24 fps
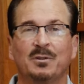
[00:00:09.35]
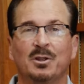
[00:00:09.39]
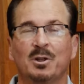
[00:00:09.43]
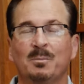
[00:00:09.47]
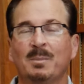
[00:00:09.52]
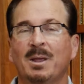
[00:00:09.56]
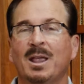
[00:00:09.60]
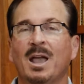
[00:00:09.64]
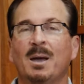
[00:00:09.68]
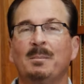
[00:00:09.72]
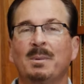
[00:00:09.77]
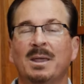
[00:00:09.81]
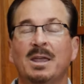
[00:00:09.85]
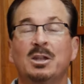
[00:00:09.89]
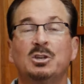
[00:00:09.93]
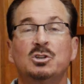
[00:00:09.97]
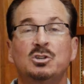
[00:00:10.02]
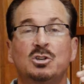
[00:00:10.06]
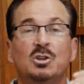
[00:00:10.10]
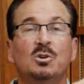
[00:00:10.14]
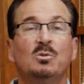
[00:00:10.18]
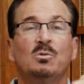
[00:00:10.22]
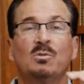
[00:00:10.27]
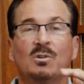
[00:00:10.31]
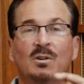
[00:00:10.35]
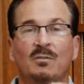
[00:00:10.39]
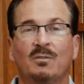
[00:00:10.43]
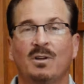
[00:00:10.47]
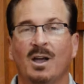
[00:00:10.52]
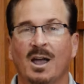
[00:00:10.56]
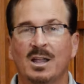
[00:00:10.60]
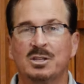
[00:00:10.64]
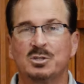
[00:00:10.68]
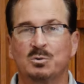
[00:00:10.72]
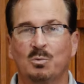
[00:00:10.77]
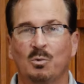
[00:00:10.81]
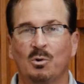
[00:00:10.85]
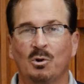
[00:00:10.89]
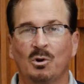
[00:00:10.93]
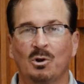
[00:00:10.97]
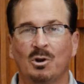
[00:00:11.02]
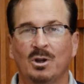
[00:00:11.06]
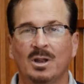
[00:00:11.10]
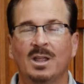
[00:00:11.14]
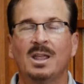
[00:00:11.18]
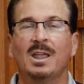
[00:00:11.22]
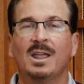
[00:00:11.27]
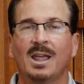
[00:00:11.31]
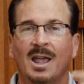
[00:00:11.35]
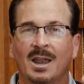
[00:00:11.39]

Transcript: that you're becoming a doer of God's word